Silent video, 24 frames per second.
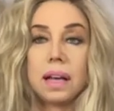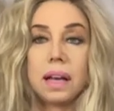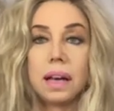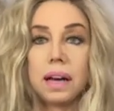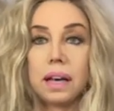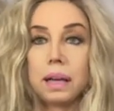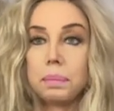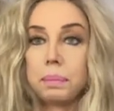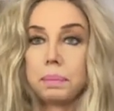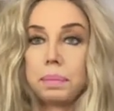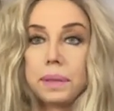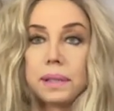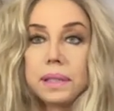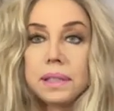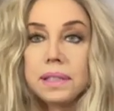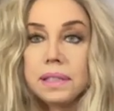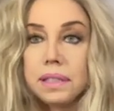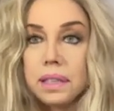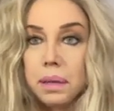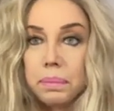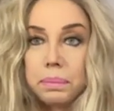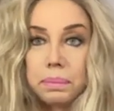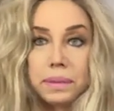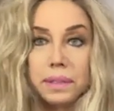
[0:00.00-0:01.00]
I picked
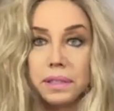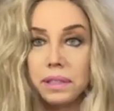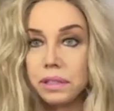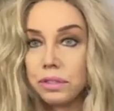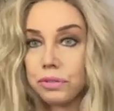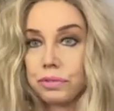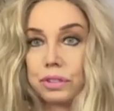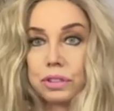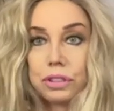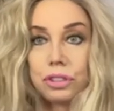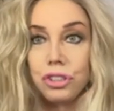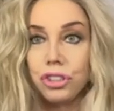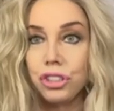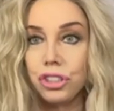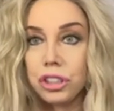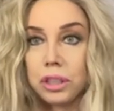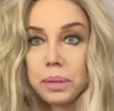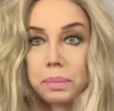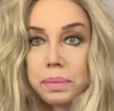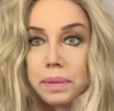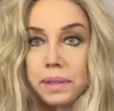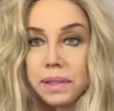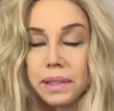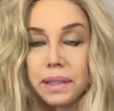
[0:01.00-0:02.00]
up this real
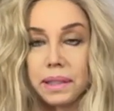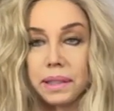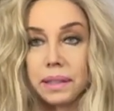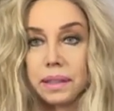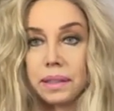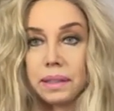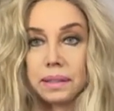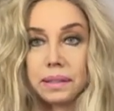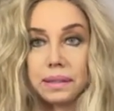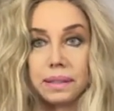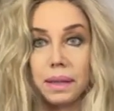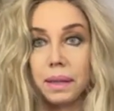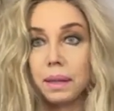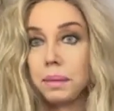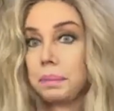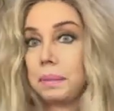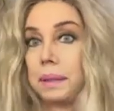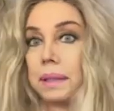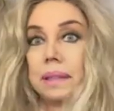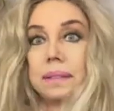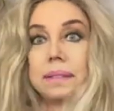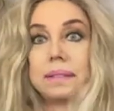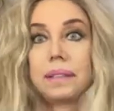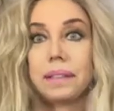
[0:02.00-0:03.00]
cheap ticket. I
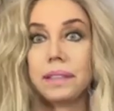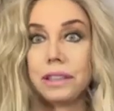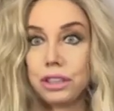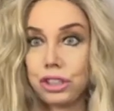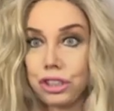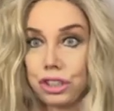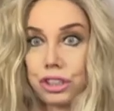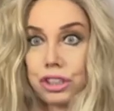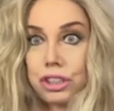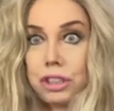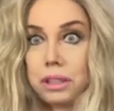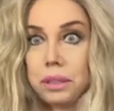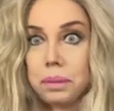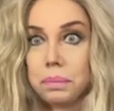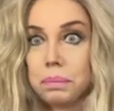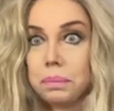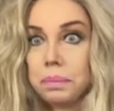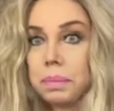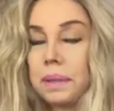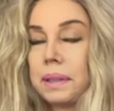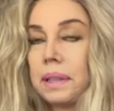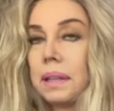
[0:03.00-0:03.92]
mean, like cheap.